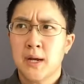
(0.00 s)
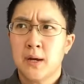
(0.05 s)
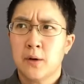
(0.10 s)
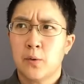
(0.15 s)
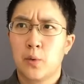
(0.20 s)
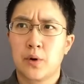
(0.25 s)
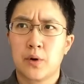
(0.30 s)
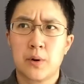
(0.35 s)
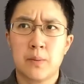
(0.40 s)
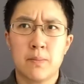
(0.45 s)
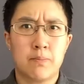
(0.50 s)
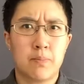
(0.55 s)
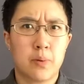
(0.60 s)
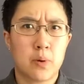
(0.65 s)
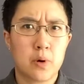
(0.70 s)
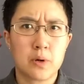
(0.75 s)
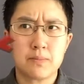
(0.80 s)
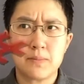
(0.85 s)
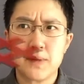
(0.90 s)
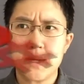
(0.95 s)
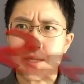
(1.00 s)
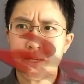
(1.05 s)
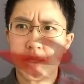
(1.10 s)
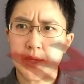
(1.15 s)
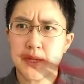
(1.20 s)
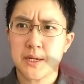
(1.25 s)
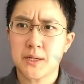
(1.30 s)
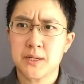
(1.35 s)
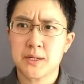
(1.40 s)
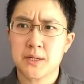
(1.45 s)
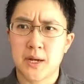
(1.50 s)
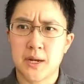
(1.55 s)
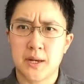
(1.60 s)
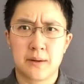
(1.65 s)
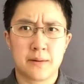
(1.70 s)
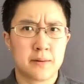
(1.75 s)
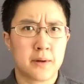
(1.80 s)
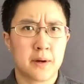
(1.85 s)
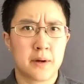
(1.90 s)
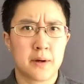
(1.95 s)
we're in board meetings
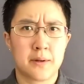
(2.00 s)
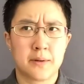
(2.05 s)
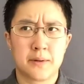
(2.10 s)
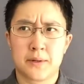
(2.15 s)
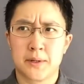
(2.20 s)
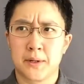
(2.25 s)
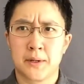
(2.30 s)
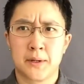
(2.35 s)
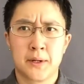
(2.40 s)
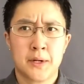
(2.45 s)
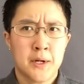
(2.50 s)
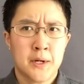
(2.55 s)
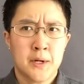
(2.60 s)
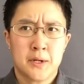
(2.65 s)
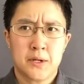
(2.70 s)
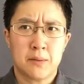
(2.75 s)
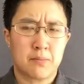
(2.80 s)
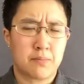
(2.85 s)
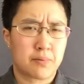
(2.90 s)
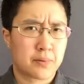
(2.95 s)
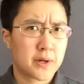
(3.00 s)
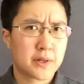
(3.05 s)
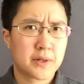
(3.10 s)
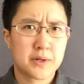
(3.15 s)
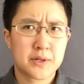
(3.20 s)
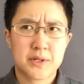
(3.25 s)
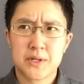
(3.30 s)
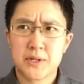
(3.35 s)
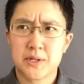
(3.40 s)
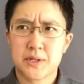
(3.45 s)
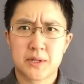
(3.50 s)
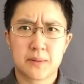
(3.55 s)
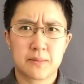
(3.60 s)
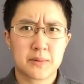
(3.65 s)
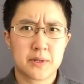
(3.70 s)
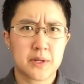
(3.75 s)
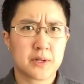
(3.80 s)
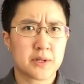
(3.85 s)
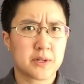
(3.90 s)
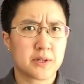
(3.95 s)
and the brother says
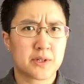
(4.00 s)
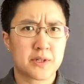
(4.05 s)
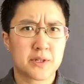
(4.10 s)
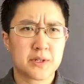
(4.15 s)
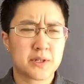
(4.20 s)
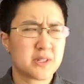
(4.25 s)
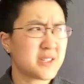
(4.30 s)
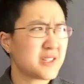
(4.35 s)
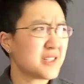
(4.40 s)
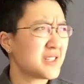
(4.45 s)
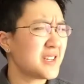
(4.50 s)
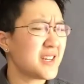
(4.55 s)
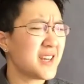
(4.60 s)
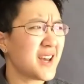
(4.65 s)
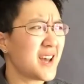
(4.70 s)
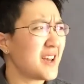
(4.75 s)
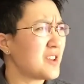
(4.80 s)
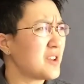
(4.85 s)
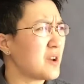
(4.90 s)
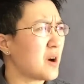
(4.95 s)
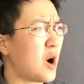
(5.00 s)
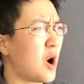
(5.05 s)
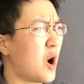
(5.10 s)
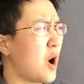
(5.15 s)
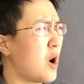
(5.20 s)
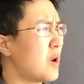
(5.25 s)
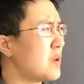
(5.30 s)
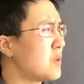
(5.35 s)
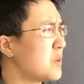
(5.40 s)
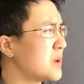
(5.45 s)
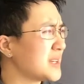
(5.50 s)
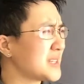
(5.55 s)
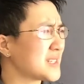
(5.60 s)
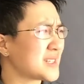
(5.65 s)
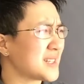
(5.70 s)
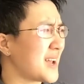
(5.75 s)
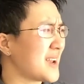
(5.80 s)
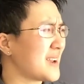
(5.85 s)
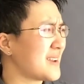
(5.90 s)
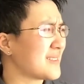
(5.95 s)
something and the sister says, yeah, you're always
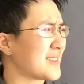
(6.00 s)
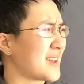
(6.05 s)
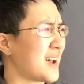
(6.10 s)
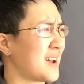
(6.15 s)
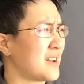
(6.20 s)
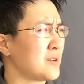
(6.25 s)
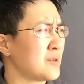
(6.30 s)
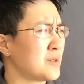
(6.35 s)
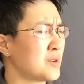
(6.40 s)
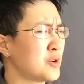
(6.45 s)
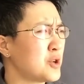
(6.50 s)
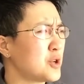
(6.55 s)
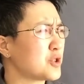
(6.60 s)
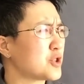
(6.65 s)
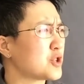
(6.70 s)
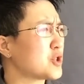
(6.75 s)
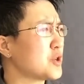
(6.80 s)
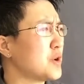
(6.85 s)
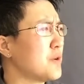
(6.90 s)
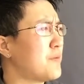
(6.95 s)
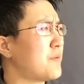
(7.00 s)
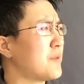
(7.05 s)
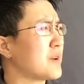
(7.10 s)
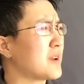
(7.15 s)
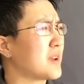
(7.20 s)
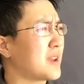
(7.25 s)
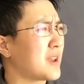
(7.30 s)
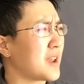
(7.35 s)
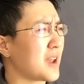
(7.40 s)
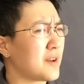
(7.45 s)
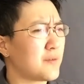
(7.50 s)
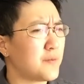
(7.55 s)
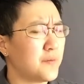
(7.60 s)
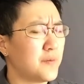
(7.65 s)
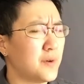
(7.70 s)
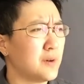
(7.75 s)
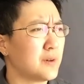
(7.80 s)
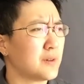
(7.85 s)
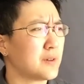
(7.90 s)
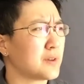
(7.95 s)
like that. You're so
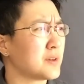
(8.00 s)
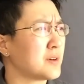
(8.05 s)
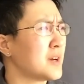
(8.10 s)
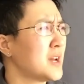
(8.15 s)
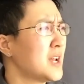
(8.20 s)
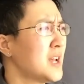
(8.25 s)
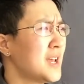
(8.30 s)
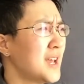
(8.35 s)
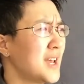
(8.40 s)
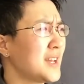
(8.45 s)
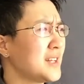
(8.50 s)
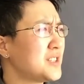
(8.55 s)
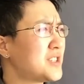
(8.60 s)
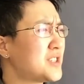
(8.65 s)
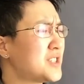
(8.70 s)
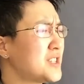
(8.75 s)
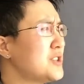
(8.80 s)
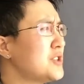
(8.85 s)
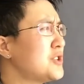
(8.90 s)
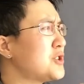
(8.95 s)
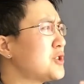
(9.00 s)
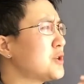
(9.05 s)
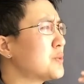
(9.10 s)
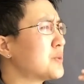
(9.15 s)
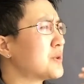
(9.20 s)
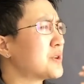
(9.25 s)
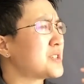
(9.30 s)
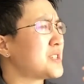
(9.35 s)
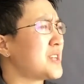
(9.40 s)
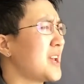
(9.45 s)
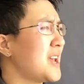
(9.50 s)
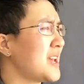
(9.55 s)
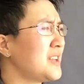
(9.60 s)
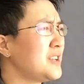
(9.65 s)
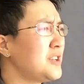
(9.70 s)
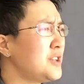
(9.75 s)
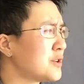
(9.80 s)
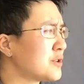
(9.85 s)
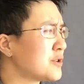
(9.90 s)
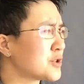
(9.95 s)
forgetful. And since you were
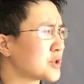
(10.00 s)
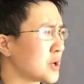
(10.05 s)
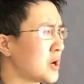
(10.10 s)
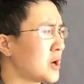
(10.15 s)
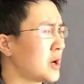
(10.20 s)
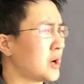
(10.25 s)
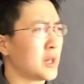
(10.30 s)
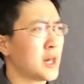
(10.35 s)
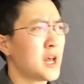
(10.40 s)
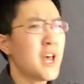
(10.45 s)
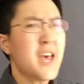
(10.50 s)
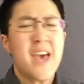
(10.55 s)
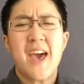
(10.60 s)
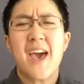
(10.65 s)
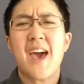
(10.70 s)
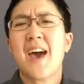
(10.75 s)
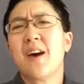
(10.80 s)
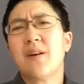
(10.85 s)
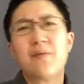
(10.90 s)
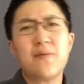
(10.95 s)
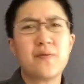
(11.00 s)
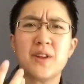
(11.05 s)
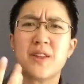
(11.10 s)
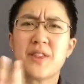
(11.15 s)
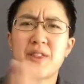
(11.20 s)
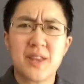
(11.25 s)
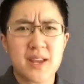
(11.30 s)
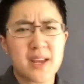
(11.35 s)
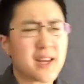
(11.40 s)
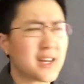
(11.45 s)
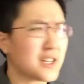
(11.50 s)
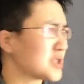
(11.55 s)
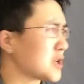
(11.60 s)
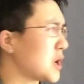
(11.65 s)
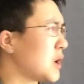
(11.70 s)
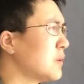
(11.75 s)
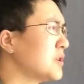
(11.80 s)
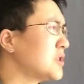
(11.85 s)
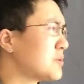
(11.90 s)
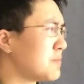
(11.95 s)
10 years old, everything has
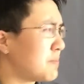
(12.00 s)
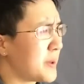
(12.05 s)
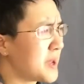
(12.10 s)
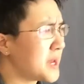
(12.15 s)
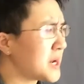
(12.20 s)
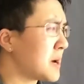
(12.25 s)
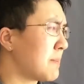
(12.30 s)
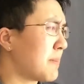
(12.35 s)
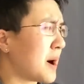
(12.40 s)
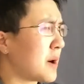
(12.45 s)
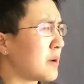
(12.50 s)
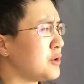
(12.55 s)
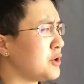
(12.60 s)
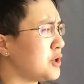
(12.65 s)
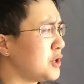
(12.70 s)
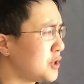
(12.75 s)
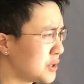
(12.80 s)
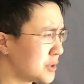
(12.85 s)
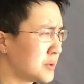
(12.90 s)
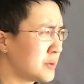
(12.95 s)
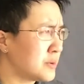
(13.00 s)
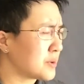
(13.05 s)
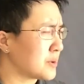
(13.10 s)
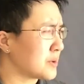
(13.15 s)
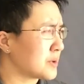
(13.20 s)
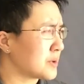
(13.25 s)
always been about you.